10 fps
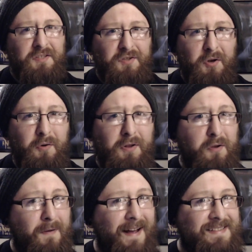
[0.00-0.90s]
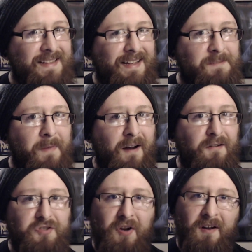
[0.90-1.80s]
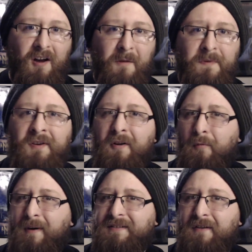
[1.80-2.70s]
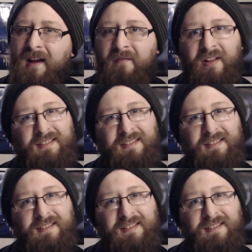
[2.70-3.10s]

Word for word: So, who do you guys think is better, John Carpenter or Wes Craven?